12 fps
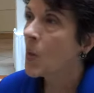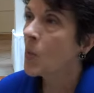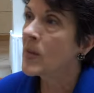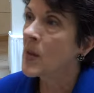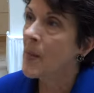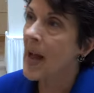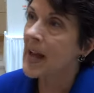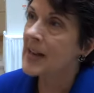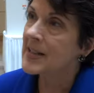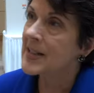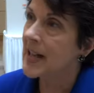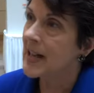When the man
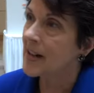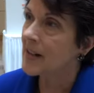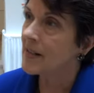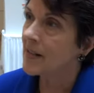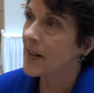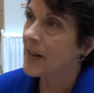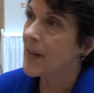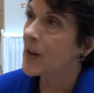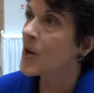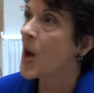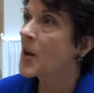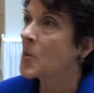is there, they are
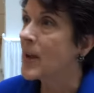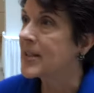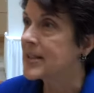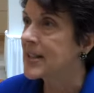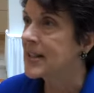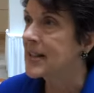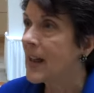not arresting